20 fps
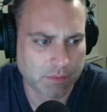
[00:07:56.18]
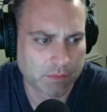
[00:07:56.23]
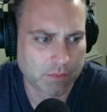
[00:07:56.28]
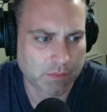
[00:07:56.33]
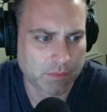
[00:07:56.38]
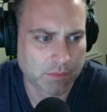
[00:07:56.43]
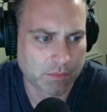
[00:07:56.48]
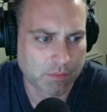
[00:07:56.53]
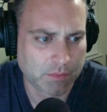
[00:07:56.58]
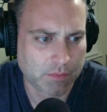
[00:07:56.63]

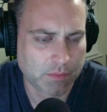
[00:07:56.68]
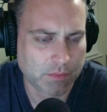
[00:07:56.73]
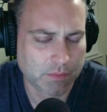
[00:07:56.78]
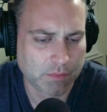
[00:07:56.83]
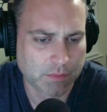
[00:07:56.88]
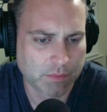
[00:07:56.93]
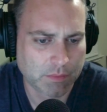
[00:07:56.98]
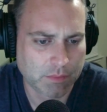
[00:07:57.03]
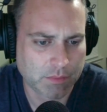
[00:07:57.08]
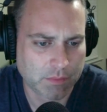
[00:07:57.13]

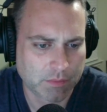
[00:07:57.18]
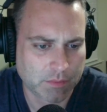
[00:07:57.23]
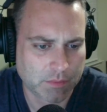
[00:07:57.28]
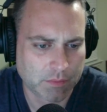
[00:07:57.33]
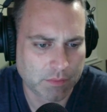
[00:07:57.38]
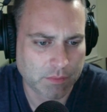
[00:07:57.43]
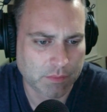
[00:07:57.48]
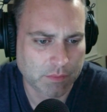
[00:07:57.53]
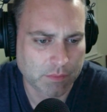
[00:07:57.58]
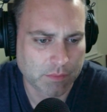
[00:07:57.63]

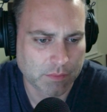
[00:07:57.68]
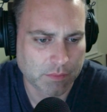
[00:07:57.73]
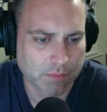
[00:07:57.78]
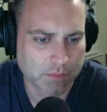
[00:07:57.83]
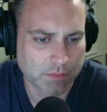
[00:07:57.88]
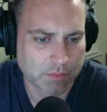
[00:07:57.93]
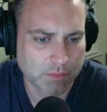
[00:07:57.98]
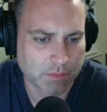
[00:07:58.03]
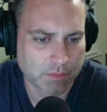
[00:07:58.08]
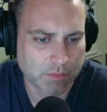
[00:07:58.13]

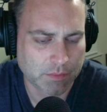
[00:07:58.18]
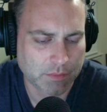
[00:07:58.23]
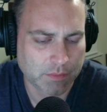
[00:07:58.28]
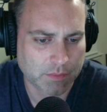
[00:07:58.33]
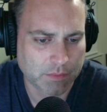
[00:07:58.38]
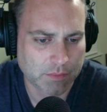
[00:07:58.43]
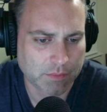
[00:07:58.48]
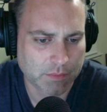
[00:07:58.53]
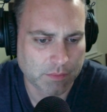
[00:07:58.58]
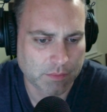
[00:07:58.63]

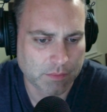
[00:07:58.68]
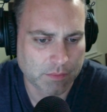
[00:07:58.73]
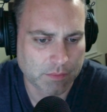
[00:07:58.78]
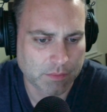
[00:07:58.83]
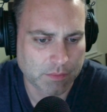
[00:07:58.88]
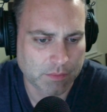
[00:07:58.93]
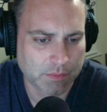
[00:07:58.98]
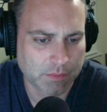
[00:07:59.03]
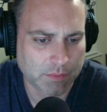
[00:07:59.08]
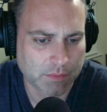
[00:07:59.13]

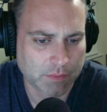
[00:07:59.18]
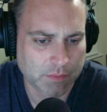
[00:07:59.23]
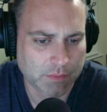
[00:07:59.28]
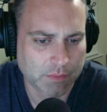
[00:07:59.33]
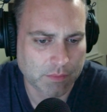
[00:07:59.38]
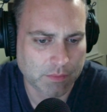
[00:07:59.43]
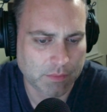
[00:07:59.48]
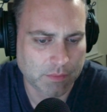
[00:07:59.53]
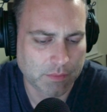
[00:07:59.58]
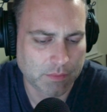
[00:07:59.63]

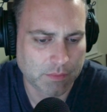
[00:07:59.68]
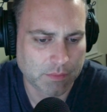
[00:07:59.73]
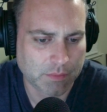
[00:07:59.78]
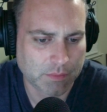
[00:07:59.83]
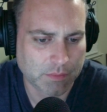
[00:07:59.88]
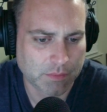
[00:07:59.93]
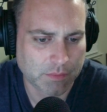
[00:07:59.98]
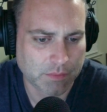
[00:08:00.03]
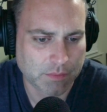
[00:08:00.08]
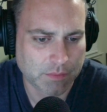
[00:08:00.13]

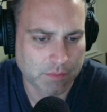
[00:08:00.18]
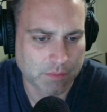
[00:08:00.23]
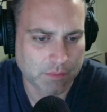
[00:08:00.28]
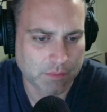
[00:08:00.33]
The person shown says nothing.